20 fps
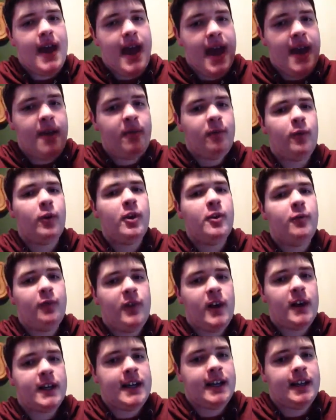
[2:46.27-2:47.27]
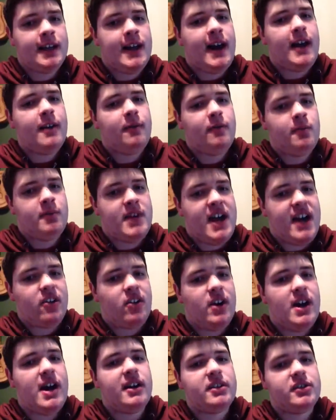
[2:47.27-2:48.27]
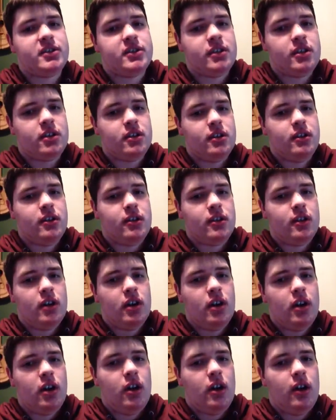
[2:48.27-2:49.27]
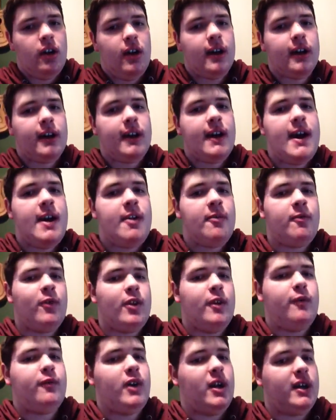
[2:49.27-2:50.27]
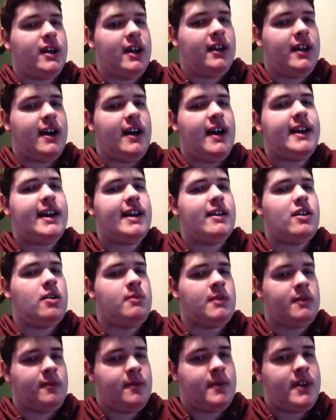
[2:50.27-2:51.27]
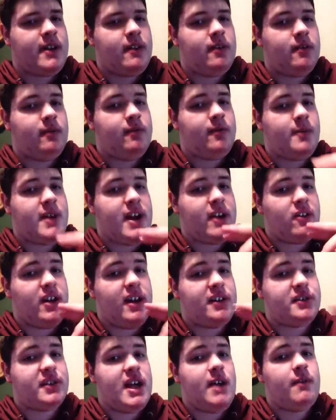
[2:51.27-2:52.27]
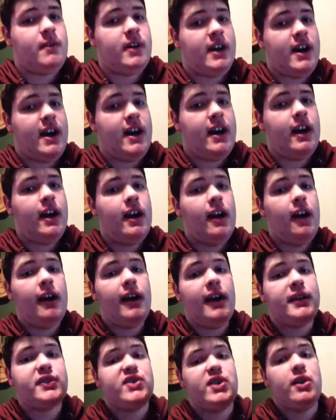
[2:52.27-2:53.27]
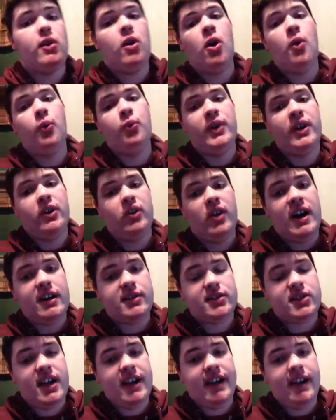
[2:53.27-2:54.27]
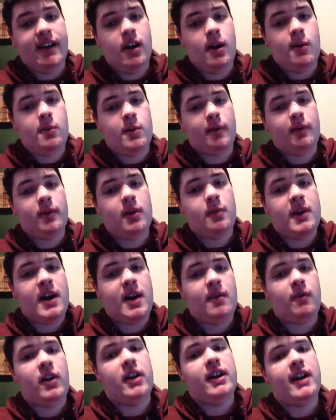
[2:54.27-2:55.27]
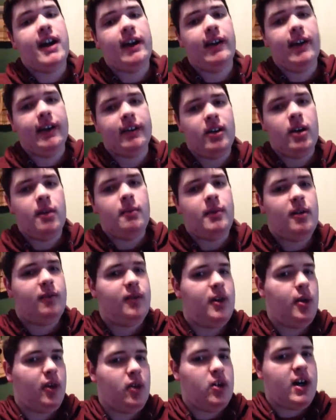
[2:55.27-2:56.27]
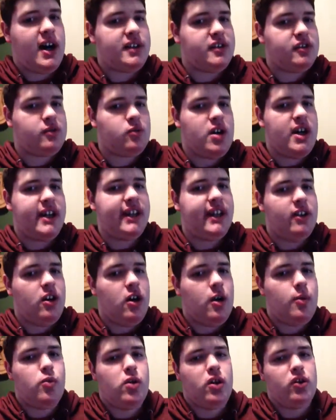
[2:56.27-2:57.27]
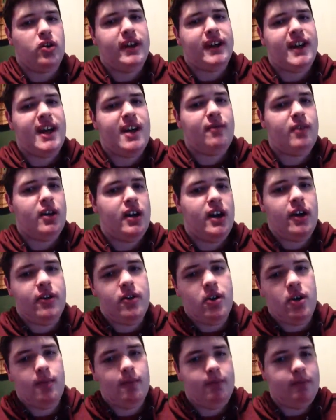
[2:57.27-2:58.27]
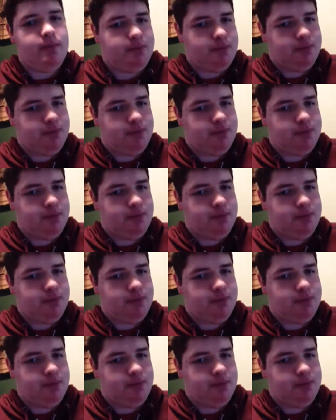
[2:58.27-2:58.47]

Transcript: every fucking night from that class. Like every fucking night, I get homework from that from that class every night. That's the only class that I get homework from every night. Like there will be a few classes where I get homework like every other,